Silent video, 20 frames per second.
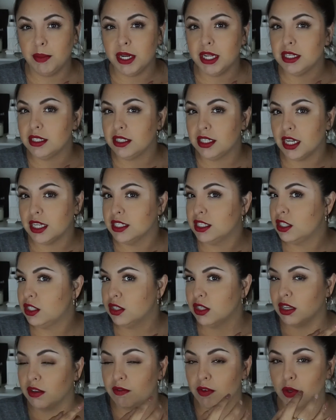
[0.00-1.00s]
but it does
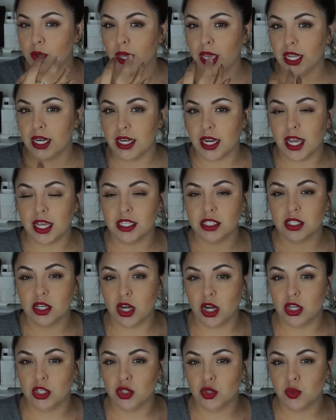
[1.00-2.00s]
still give you a nice
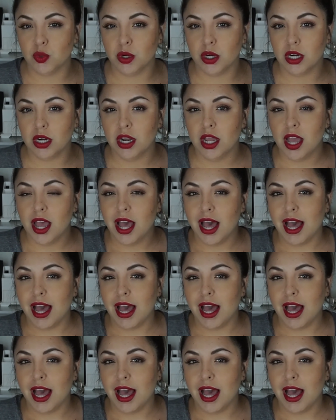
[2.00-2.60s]
contour.